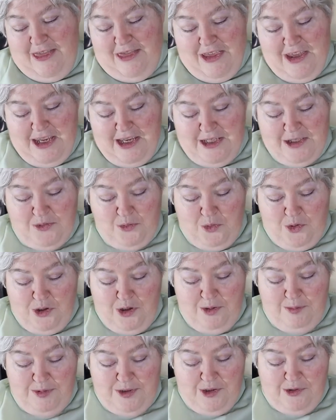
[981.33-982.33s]
These
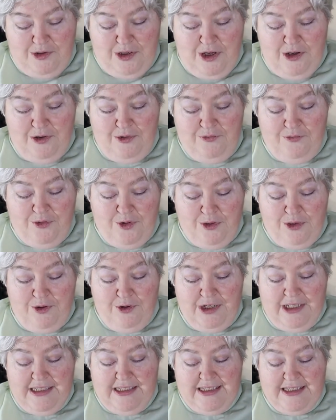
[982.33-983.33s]
worms are known for
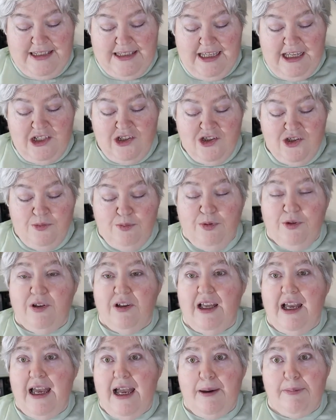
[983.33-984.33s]
their
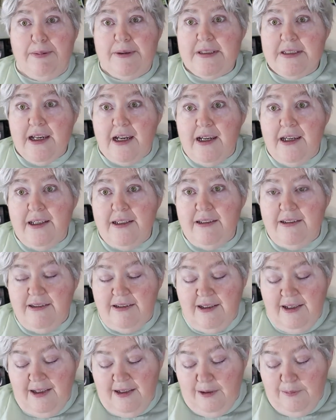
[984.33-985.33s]
insatiable appetite
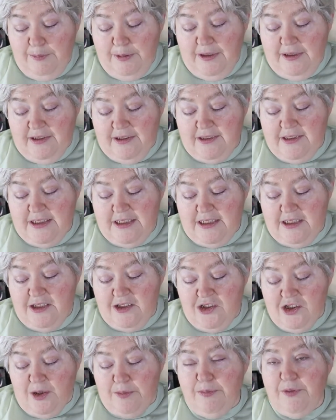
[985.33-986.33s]
and ability
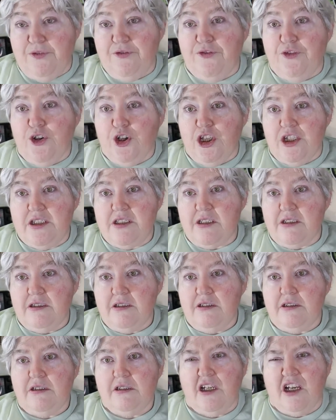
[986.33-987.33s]
to jump a foot,
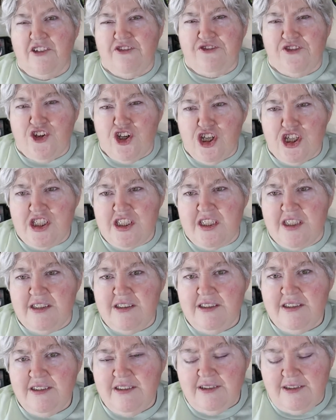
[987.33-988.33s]
a foot
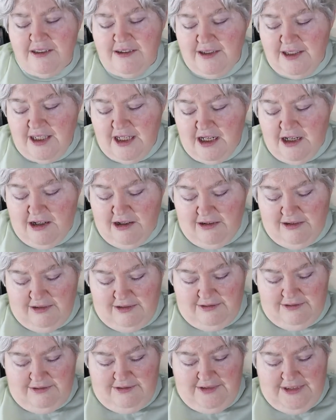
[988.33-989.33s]
in the air.
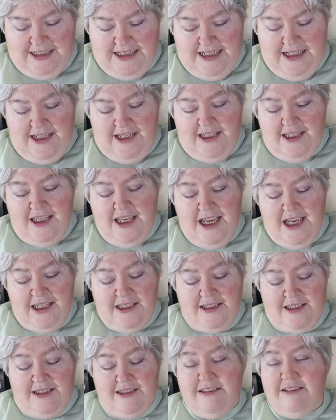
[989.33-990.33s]

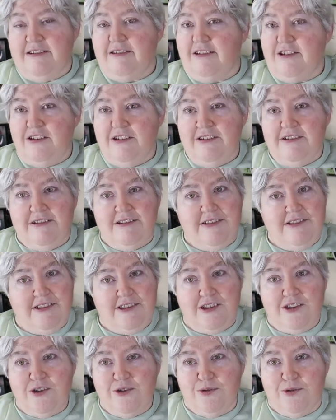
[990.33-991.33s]
Yes,
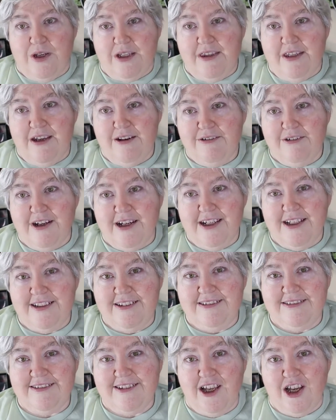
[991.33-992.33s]
you read that right.
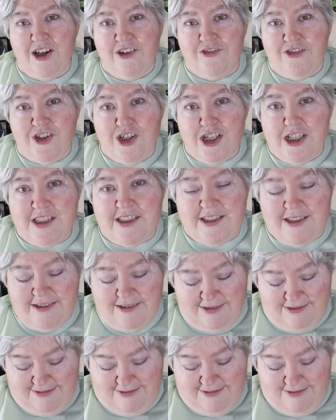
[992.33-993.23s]
A foot.